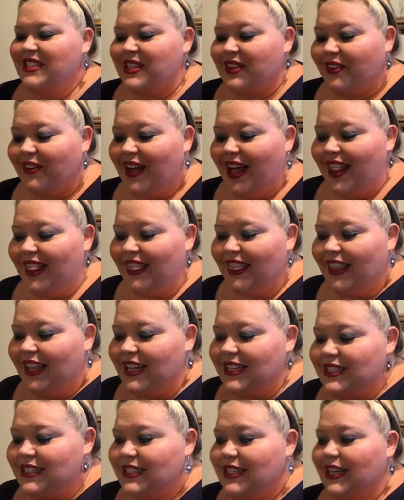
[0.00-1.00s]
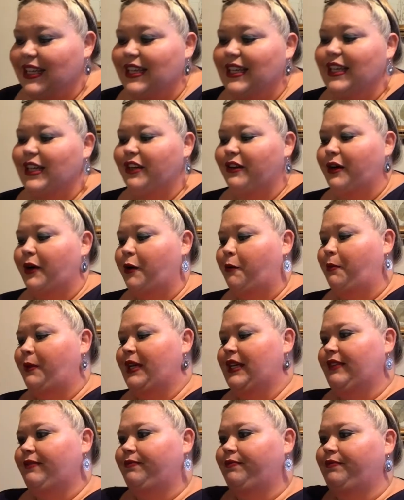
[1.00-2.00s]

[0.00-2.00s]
so let's get her open.